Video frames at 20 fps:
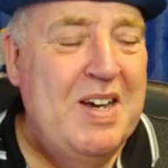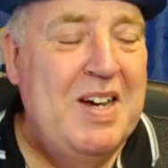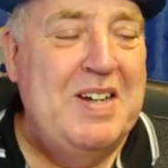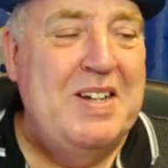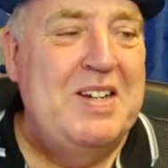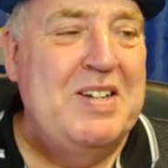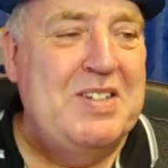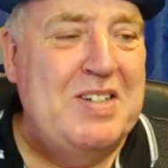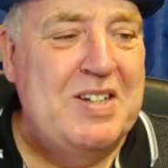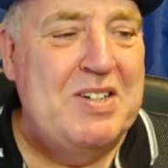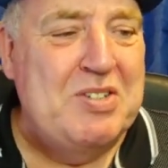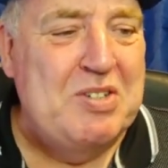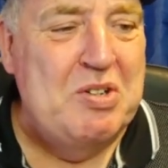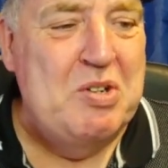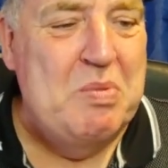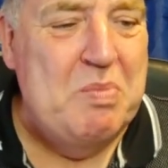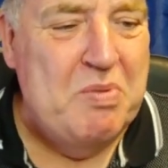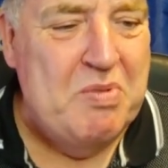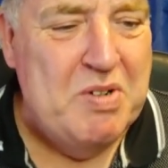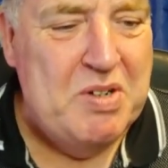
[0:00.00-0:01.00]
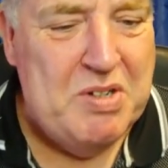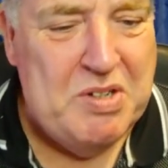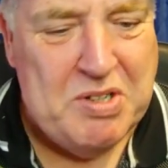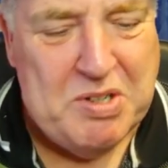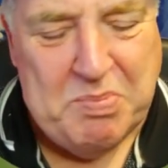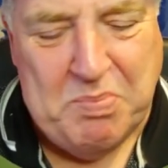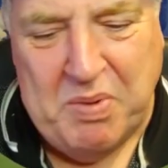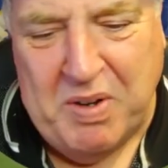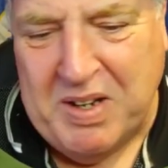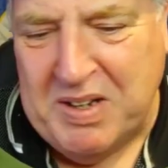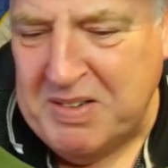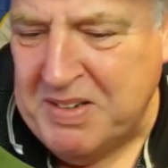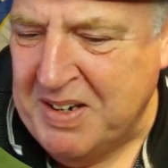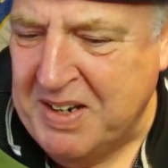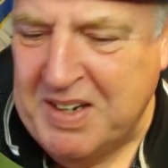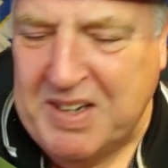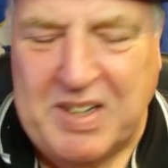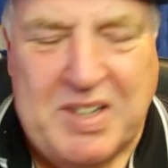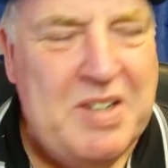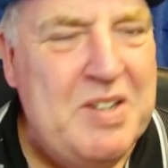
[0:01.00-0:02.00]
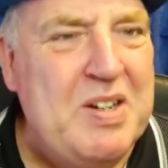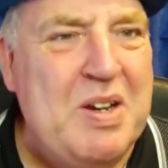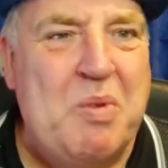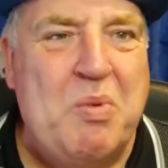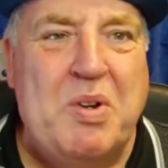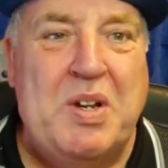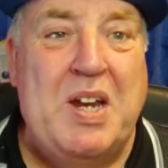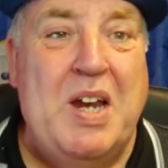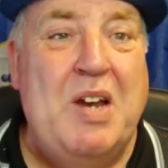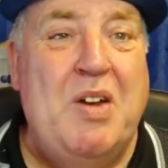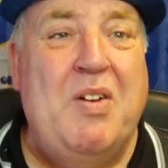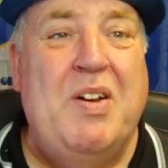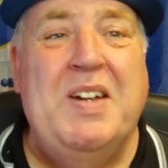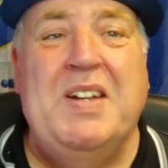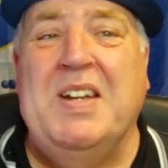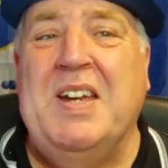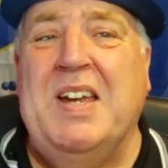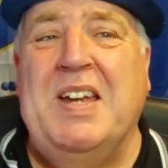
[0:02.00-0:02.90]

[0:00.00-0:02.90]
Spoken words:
and his exuberance, but you know what they're like.